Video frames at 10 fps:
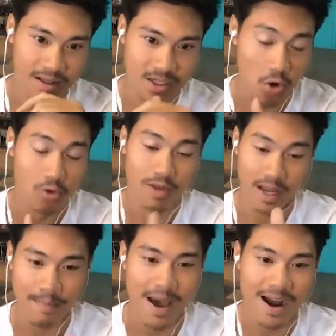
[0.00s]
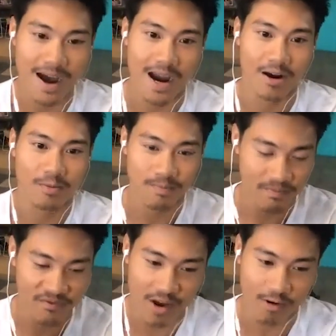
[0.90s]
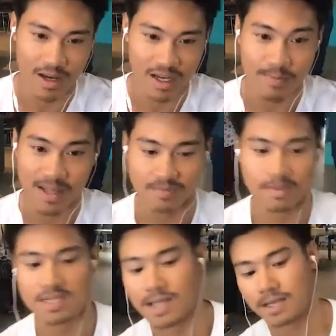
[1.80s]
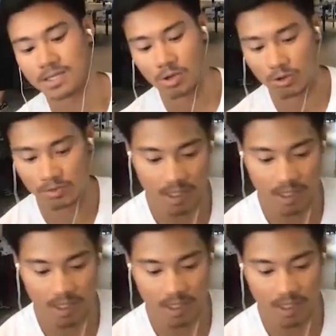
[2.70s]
So like a bad hire, very expensive mistake. So